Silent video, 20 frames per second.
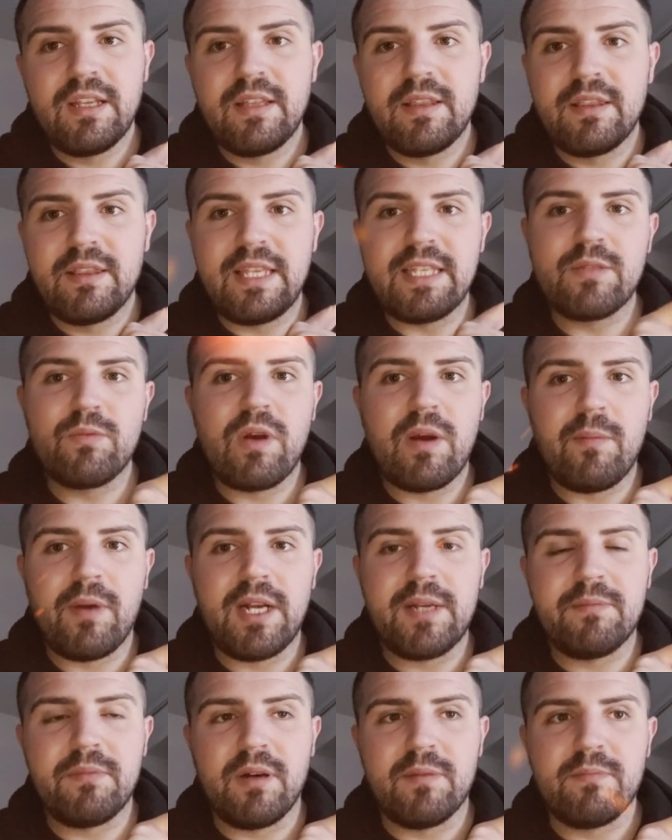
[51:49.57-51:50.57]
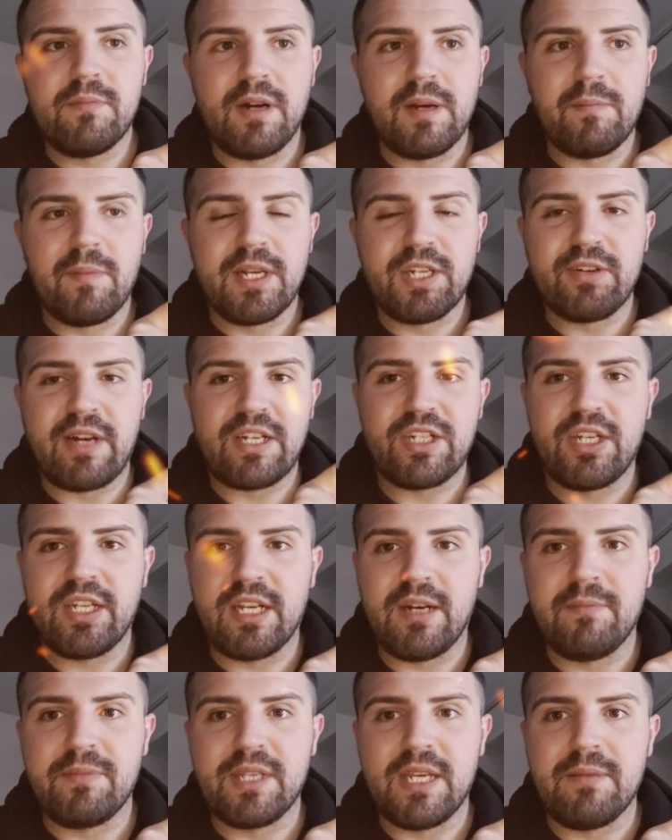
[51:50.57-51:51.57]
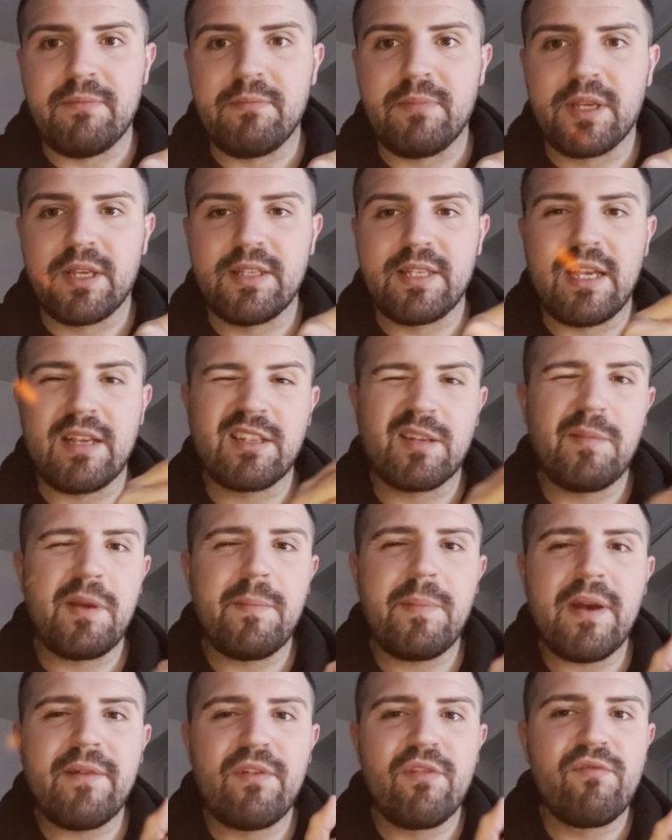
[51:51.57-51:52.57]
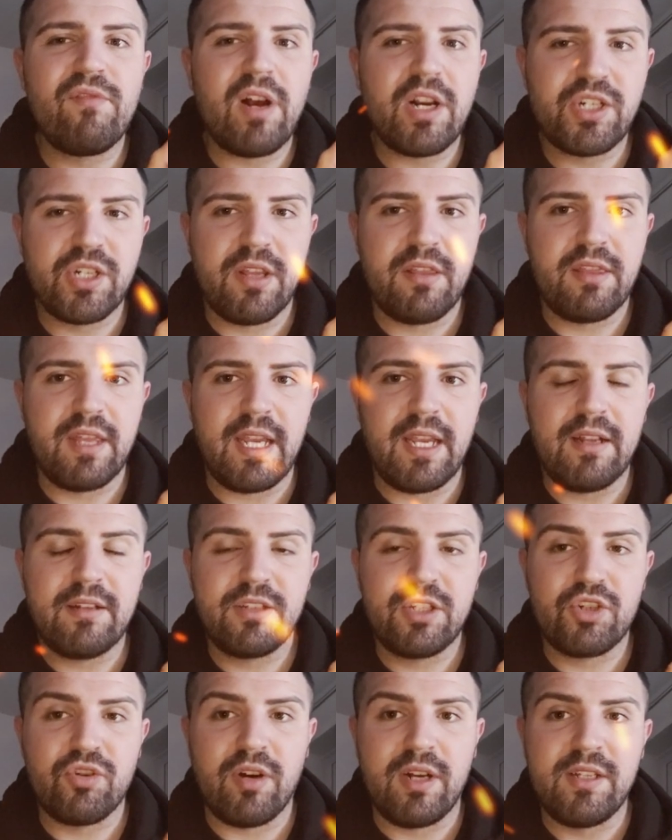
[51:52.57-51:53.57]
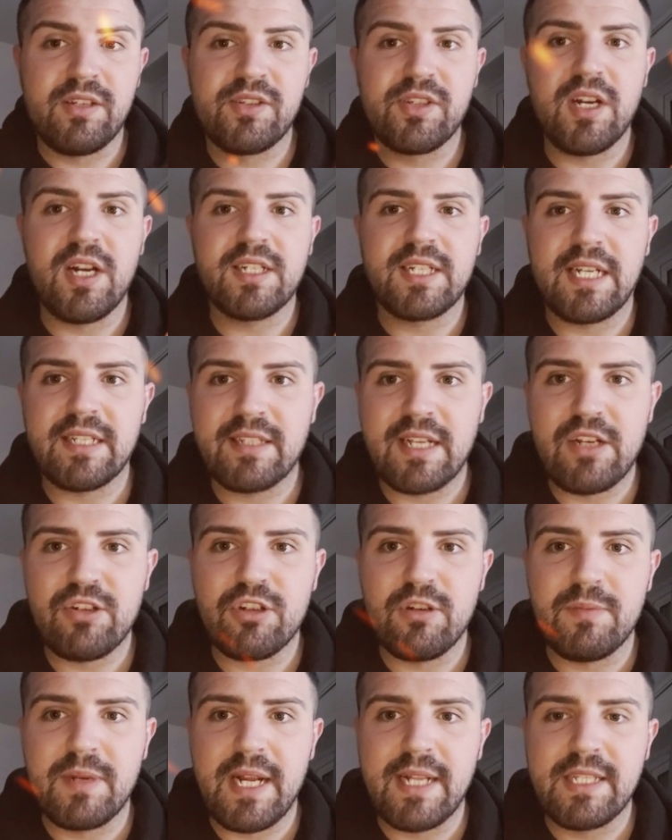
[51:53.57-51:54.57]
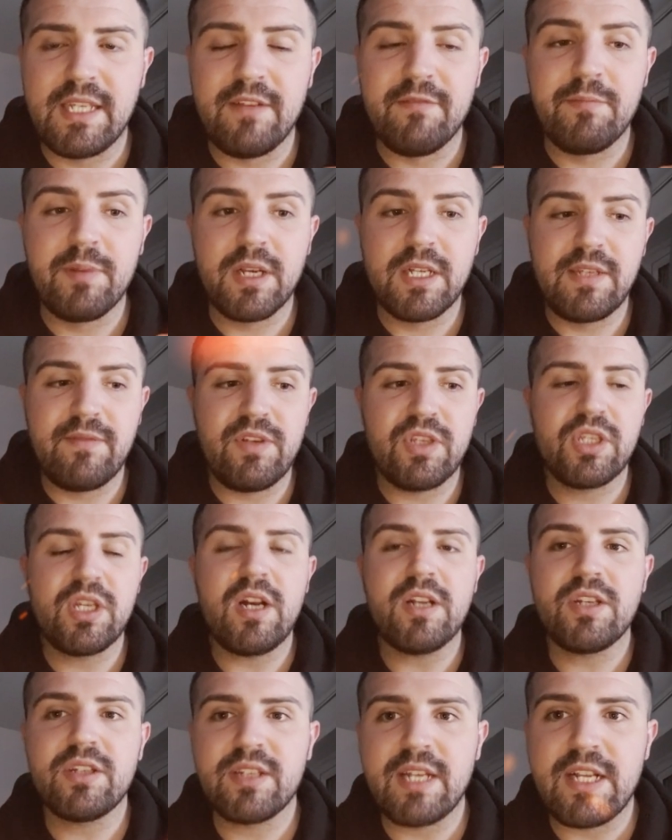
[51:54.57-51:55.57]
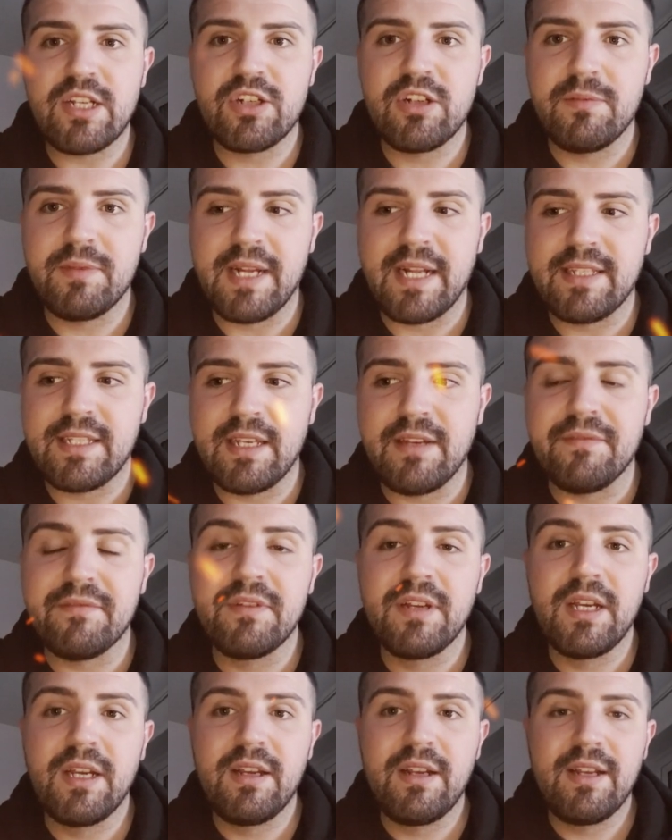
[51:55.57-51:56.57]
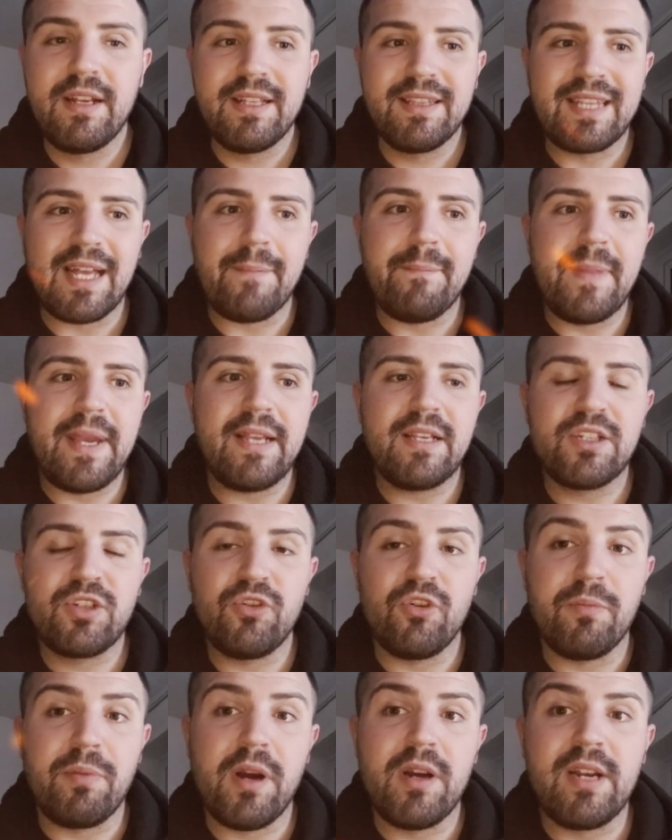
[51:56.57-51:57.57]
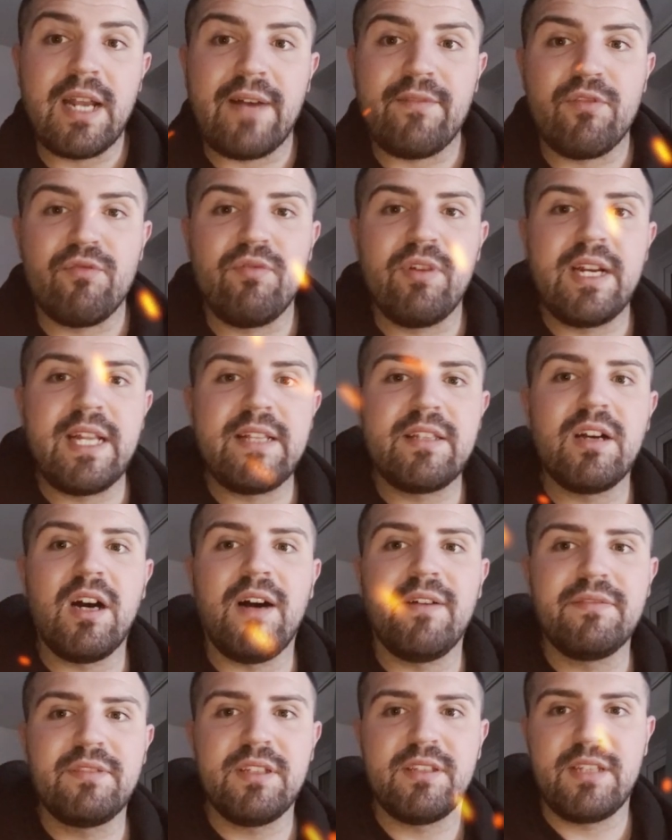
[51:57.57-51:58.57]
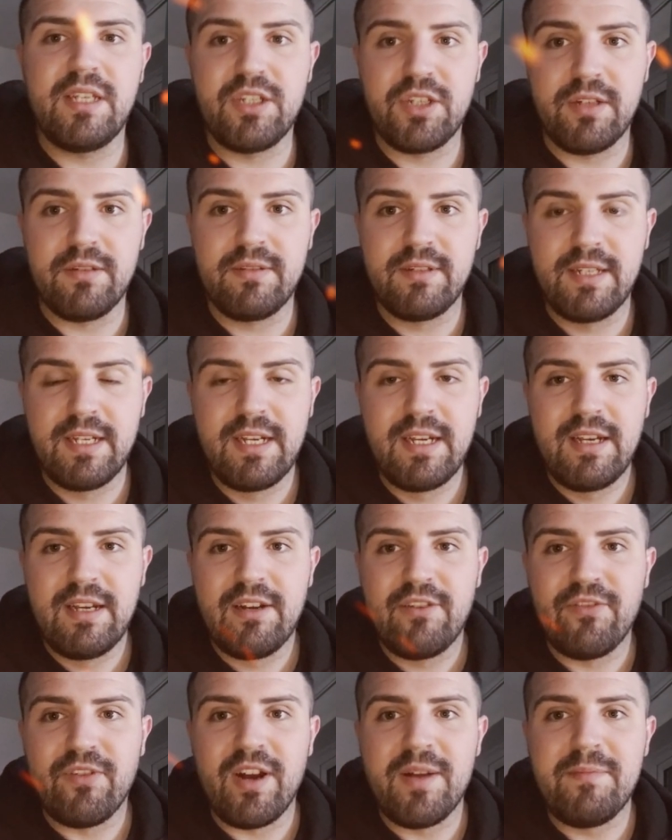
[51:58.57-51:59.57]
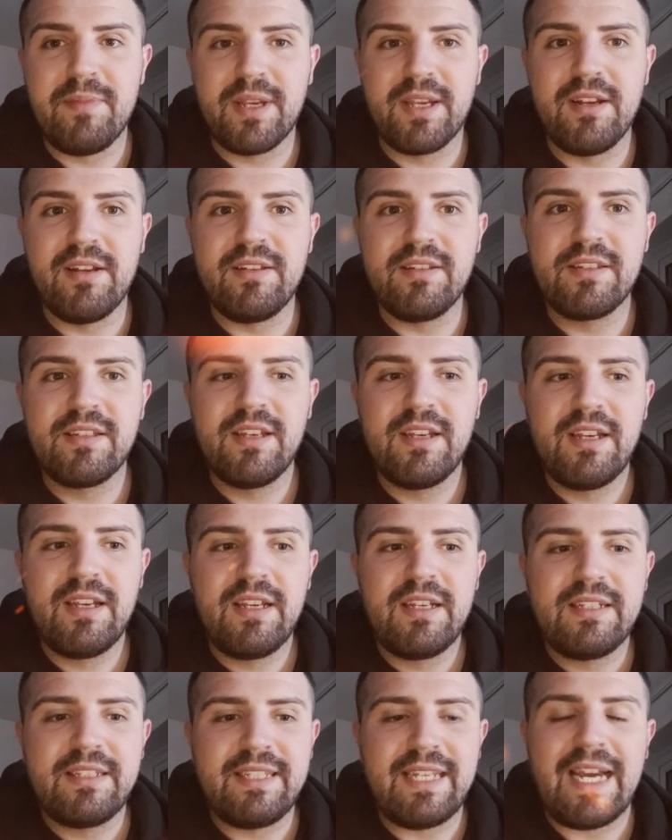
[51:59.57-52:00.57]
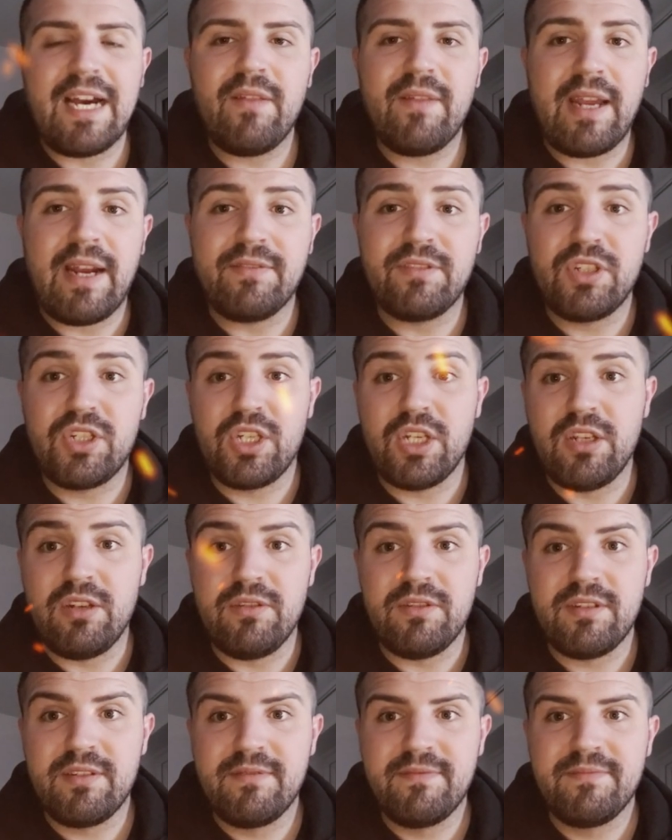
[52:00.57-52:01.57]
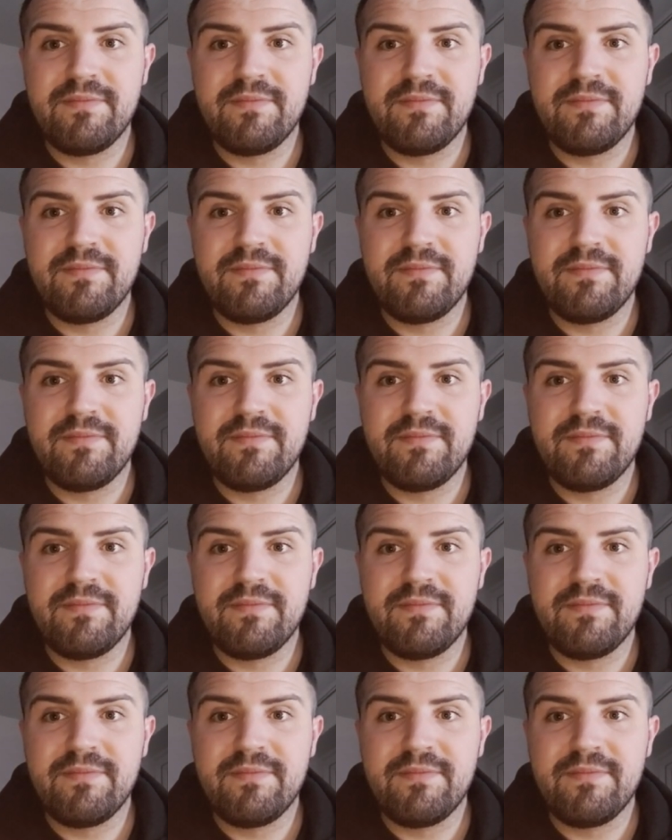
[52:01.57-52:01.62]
this is where my strategy comes in, because there's going to be a bit of a rush, I think, to try and search that central objective. Because if you search a central objective, that makes your opponent have a really tough decision, right? Because now they have to choose,